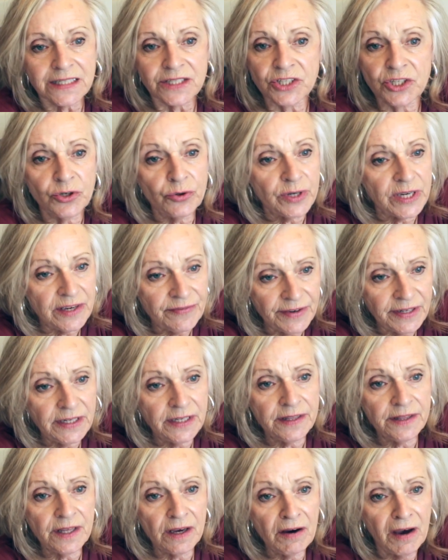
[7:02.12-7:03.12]
you know, even
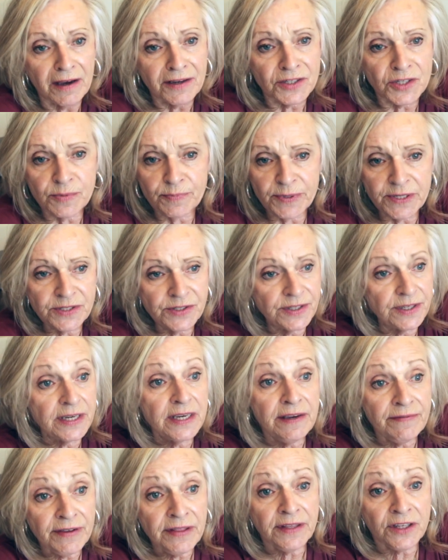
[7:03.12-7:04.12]
in the hospice,
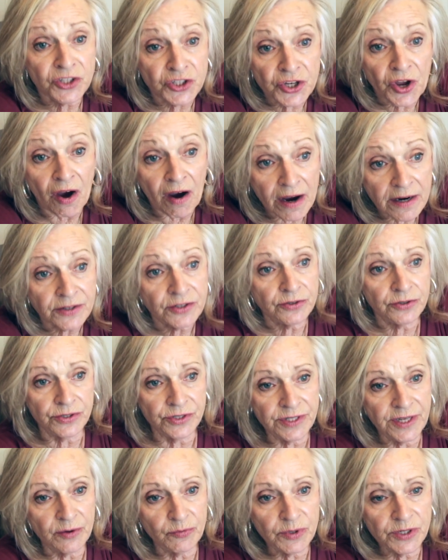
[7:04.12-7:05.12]
even the
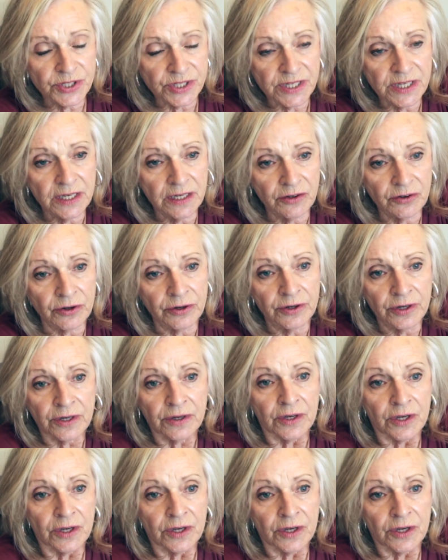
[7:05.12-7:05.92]
doctors that were seeing her